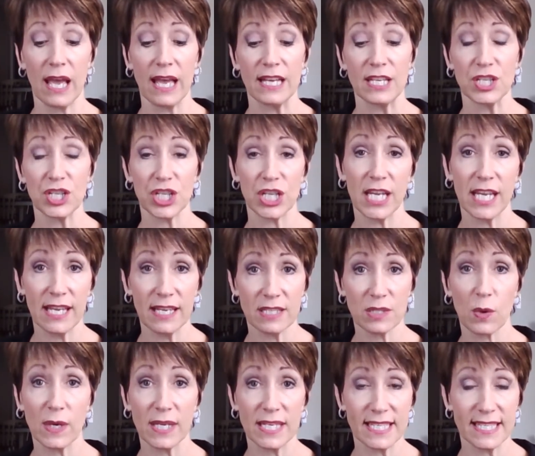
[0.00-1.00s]
She is
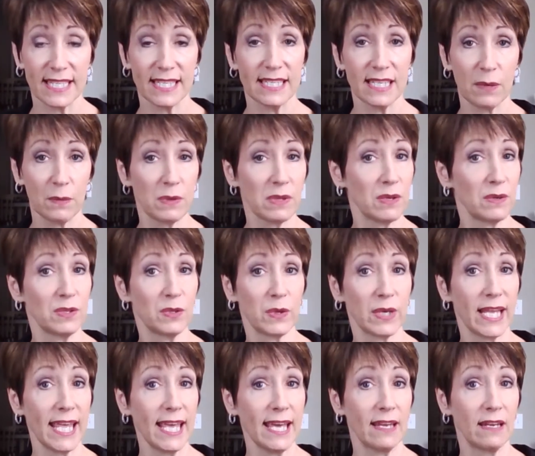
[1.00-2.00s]
going to sit down with you and do it
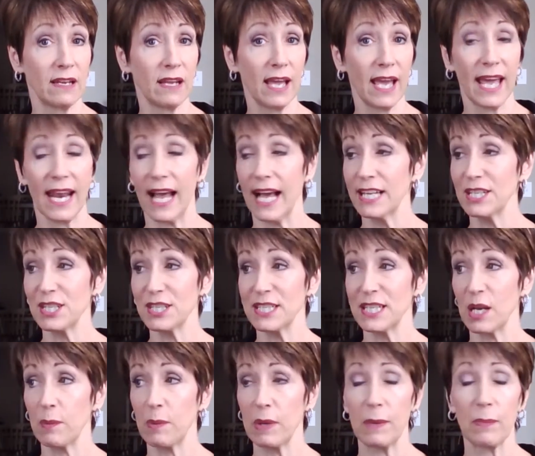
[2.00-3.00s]
again. And I just
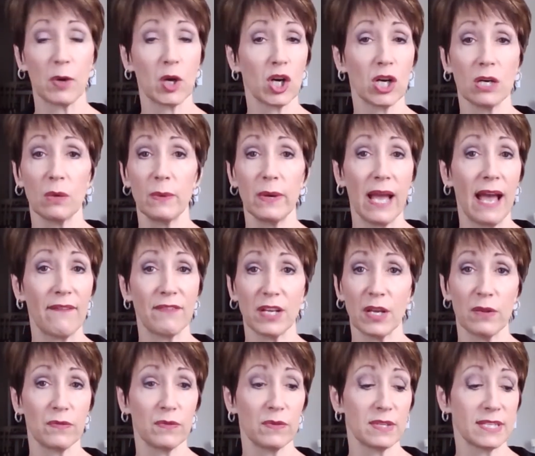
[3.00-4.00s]
tell people, girl, we have to go
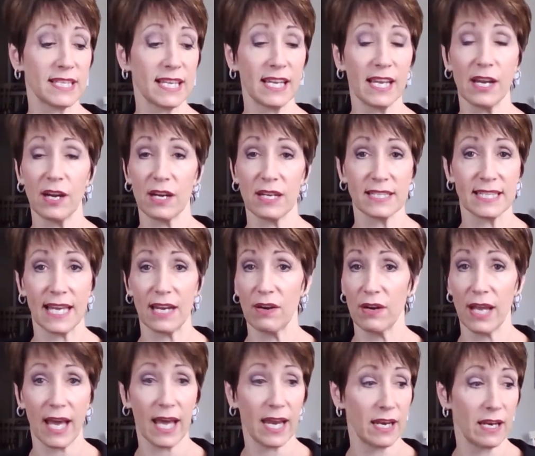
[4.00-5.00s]
through the skincare because I don't
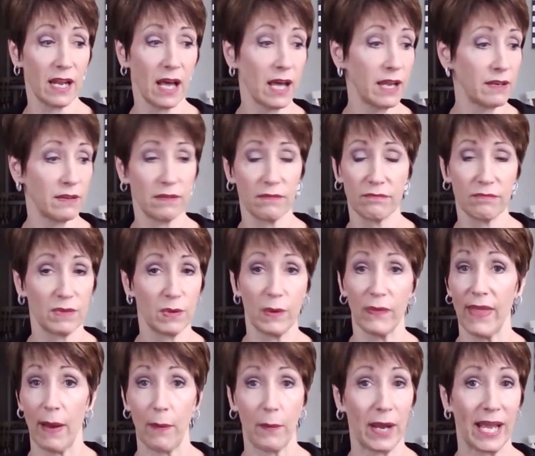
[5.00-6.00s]
know how to not do it
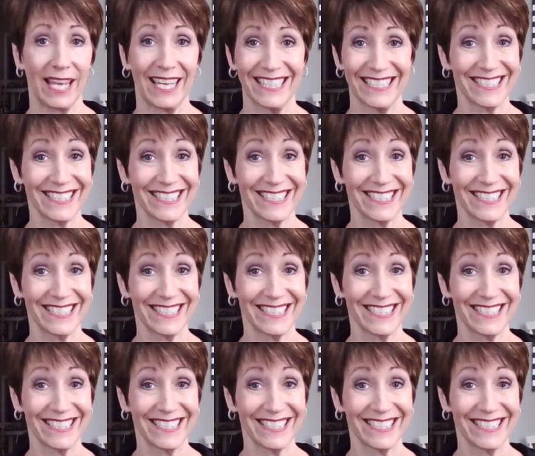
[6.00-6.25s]
that way.